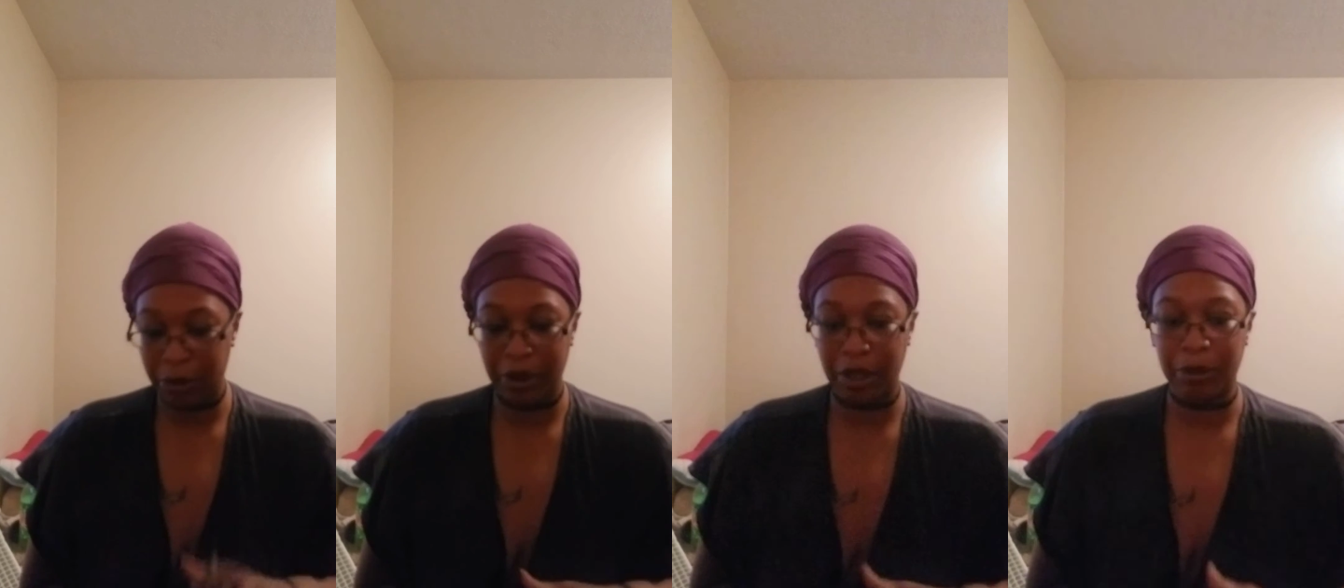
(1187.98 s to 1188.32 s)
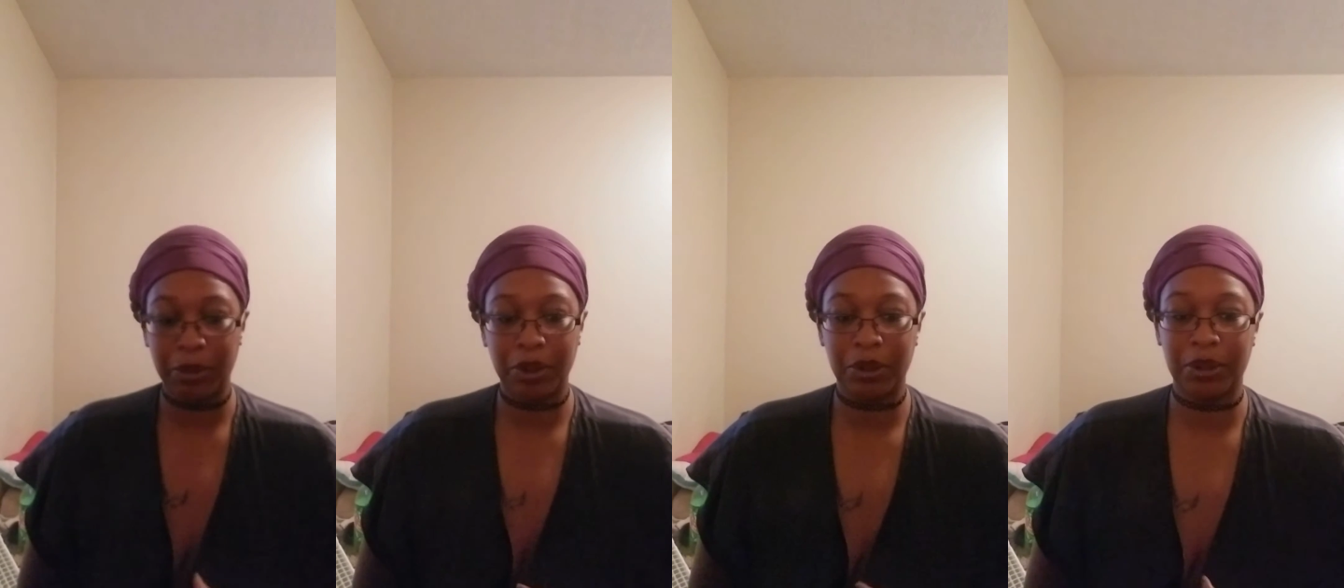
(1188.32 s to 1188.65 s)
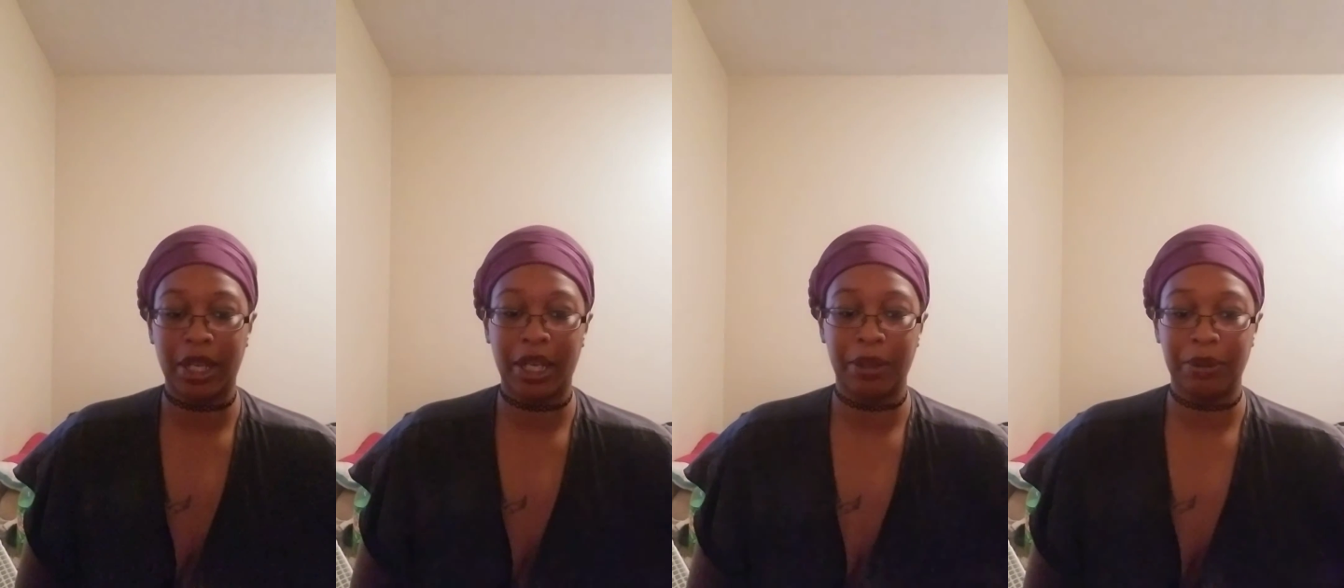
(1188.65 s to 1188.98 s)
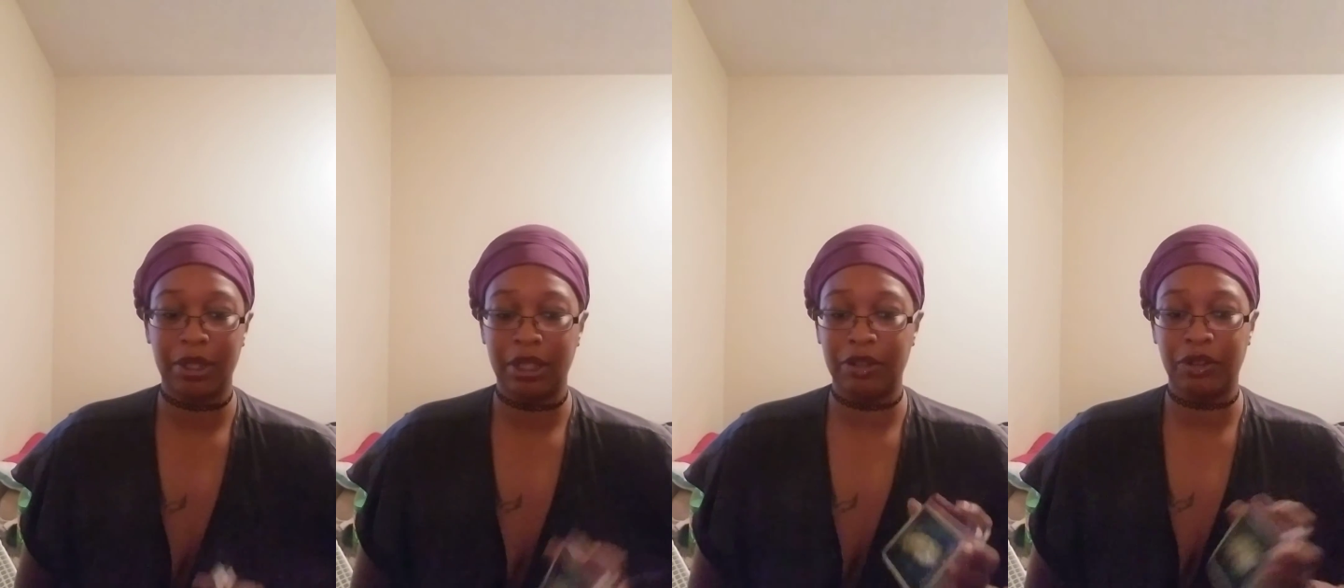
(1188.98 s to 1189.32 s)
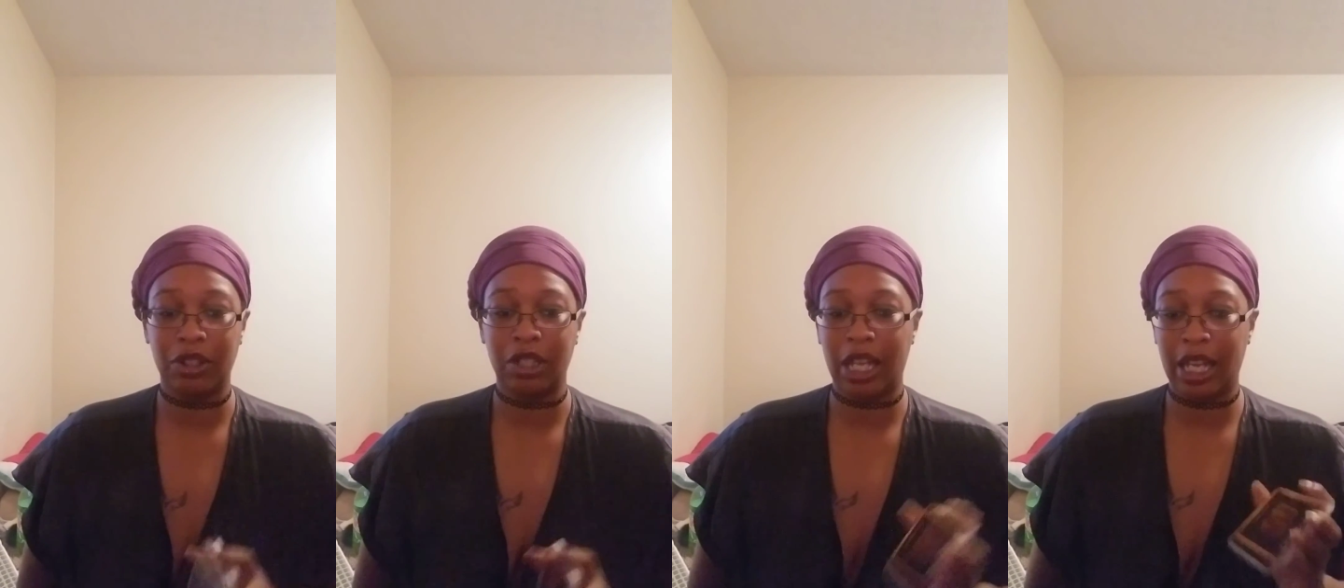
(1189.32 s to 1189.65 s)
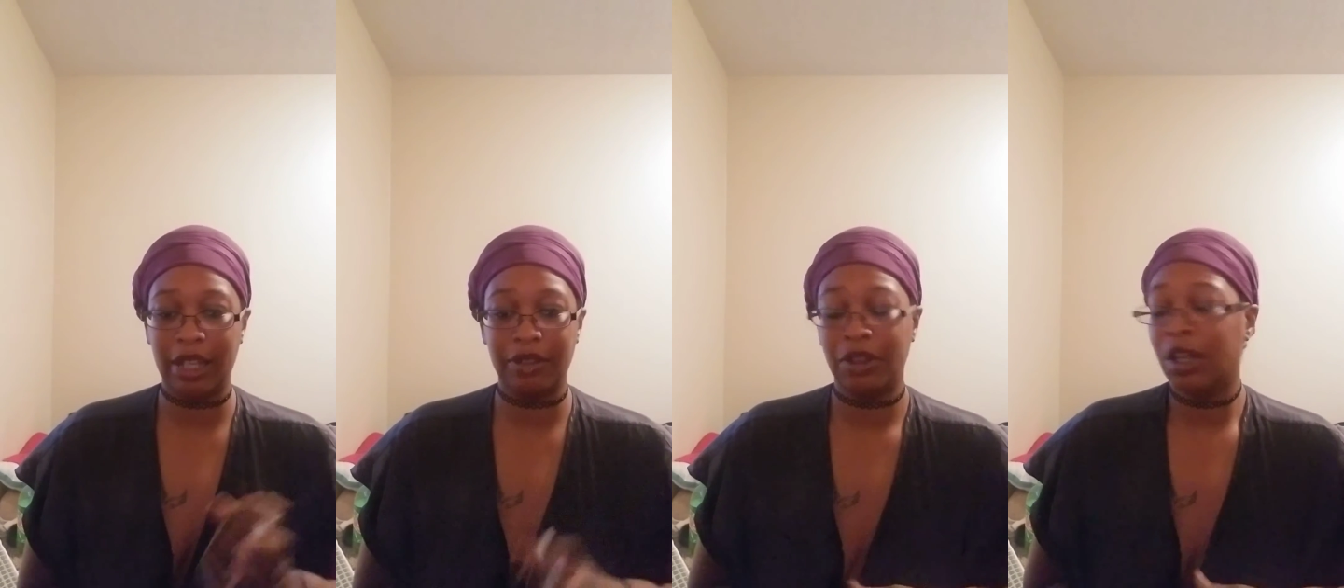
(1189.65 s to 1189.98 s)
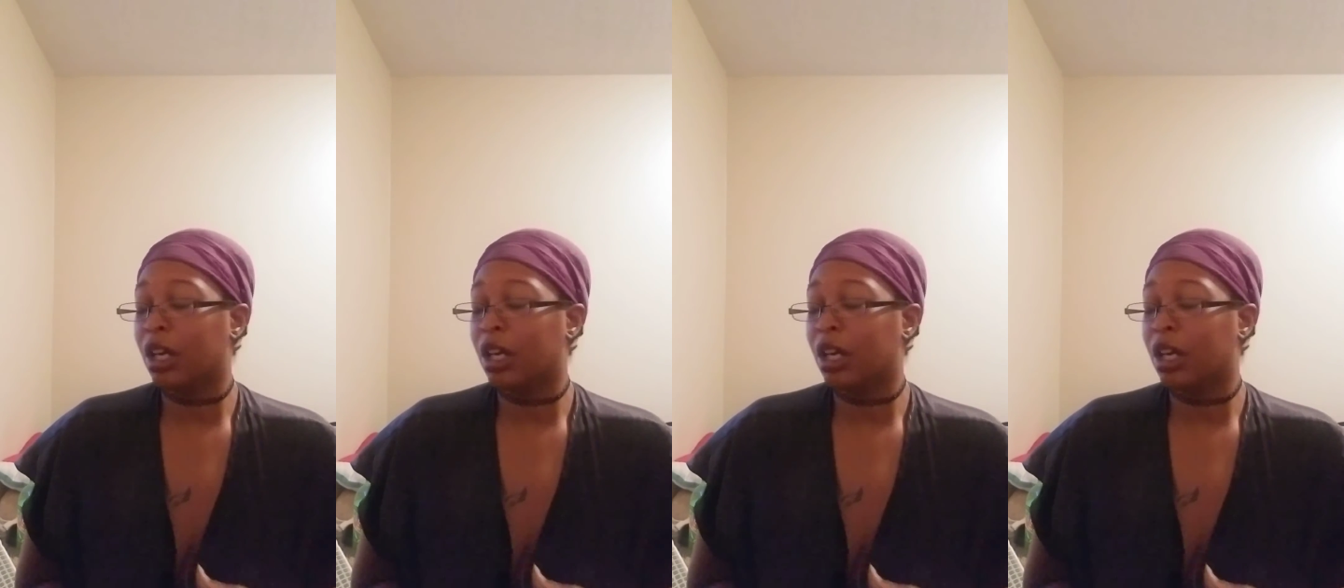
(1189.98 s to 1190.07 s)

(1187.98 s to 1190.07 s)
be on board with how you want to live your life.